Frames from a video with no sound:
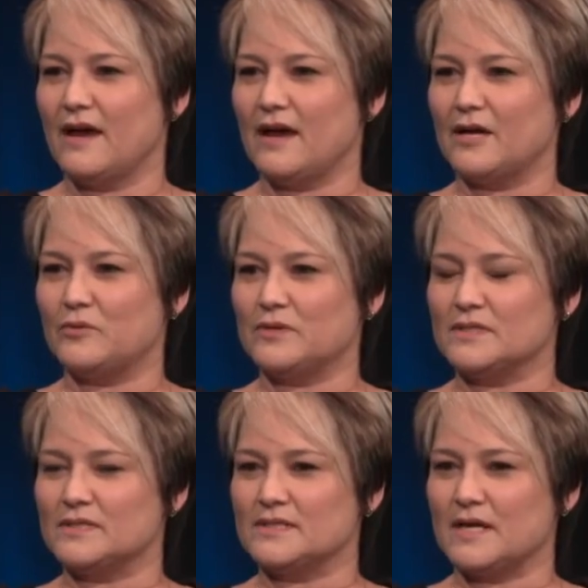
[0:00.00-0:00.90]
I
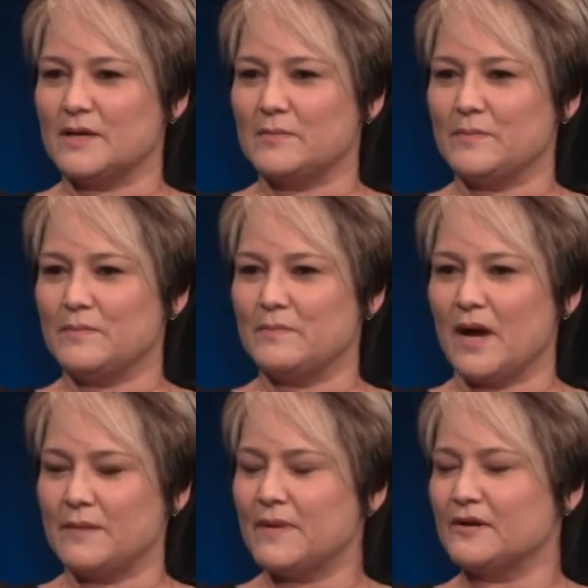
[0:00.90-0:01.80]
was,
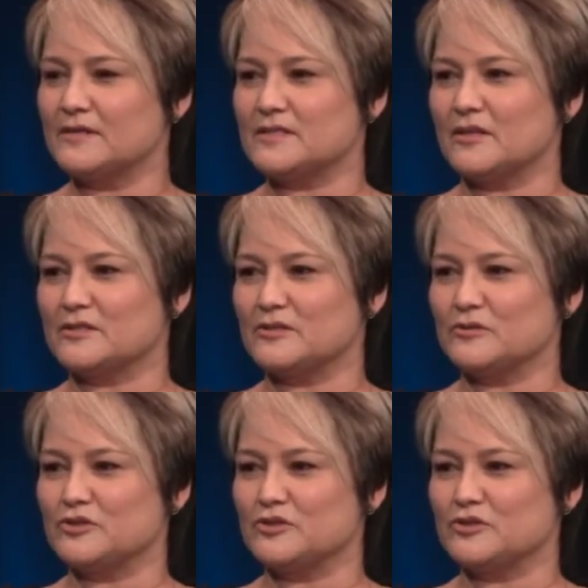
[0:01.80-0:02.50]
my parents also